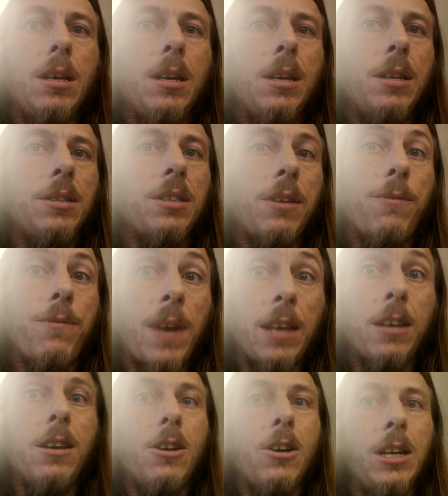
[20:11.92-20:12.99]
So
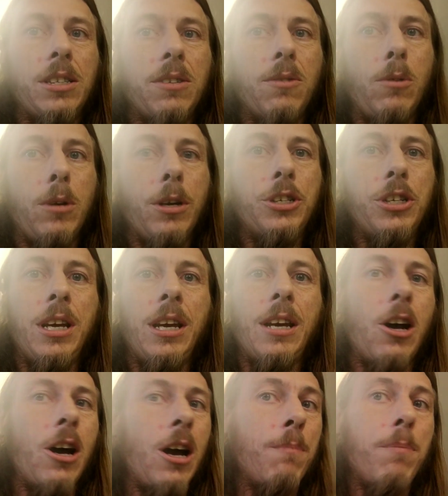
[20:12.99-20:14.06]
thank you guys for
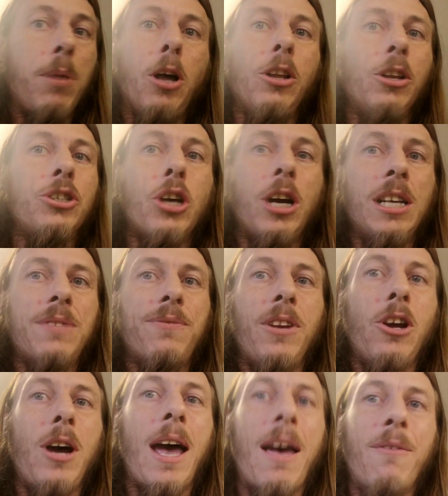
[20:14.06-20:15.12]
watching. I apologize for
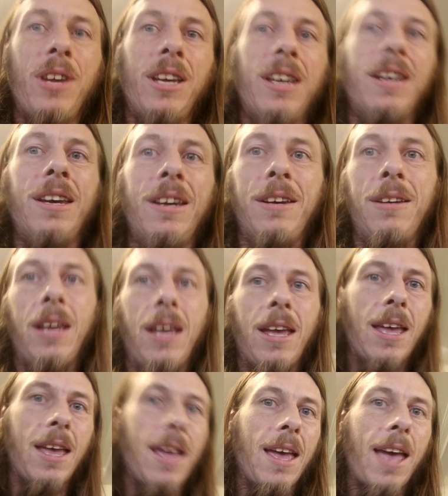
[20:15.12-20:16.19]
not having a
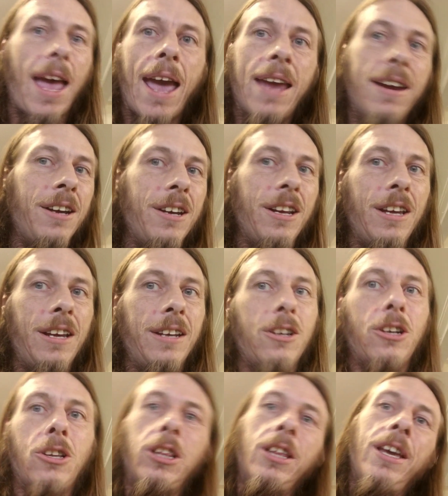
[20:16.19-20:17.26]
edited,
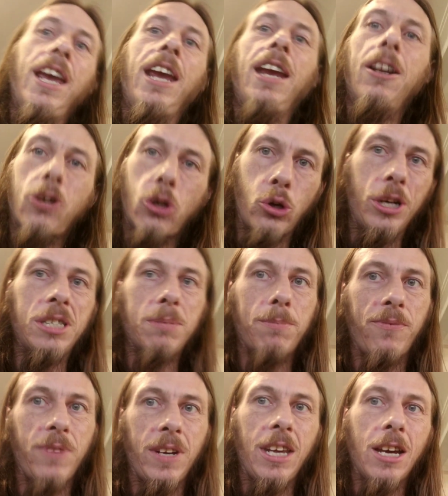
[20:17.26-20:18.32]
clean, crisp
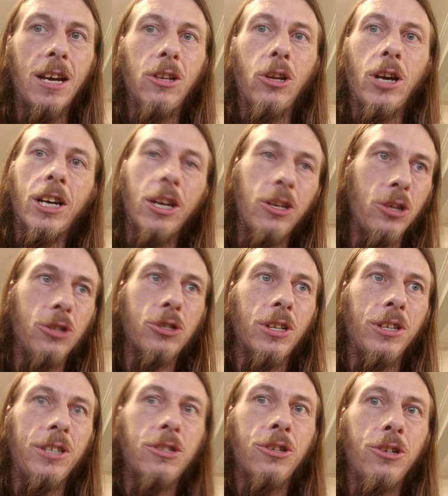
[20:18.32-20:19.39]
video like I
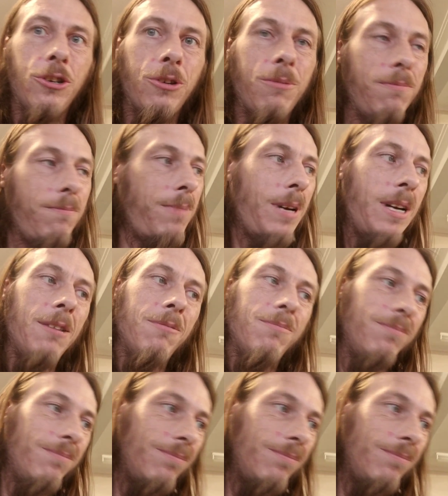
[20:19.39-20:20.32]
usually do, but